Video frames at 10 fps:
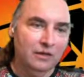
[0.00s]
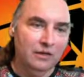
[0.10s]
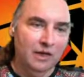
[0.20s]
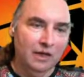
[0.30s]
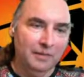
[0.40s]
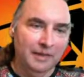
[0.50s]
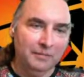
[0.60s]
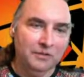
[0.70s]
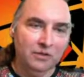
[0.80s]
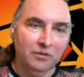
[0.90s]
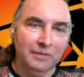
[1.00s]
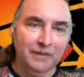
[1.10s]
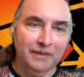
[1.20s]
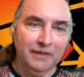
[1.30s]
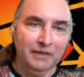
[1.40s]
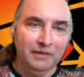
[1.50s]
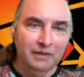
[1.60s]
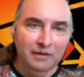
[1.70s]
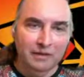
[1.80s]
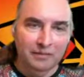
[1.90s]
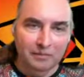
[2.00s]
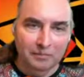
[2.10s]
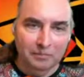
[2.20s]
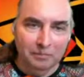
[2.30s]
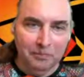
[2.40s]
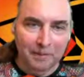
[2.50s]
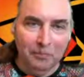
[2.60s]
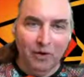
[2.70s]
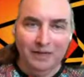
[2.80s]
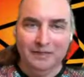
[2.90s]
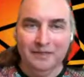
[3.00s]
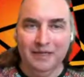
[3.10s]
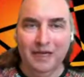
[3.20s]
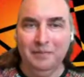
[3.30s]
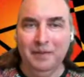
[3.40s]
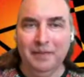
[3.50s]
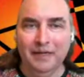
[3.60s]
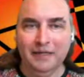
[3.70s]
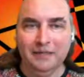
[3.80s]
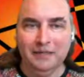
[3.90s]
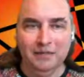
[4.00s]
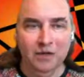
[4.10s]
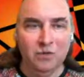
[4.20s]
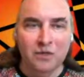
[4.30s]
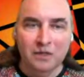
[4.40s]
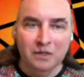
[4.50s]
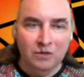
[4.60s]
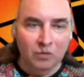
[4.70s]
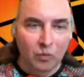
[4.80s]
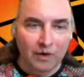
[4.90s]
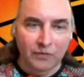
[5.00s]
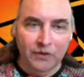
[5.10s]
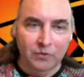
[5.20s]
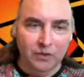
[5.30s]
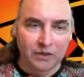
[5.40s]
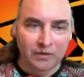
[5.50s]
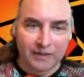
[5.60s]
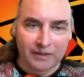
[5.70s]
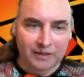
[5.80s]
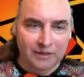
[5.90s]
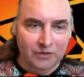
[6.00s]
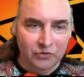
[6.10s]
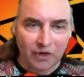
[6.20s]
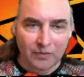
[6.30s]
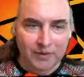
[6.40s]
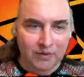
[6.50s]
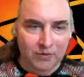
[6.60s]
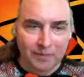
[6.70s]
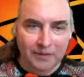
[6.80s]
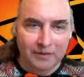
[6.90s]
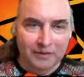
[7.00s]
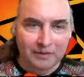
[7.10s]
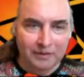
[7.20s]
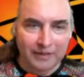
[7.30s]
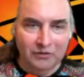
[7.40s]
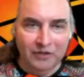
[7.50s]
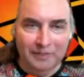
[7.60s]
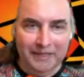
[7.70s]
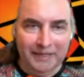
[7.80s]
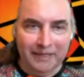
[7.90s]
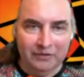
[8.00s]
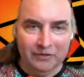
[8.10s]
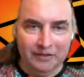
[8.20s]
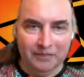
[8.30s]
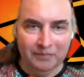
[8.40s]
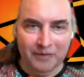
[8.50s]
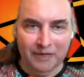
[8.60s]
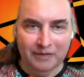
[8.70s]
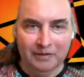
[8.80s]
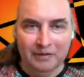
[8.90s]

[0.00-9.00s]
and observability by processing IP packets. So whatever your workload is, you go and you open an HTTP connection to something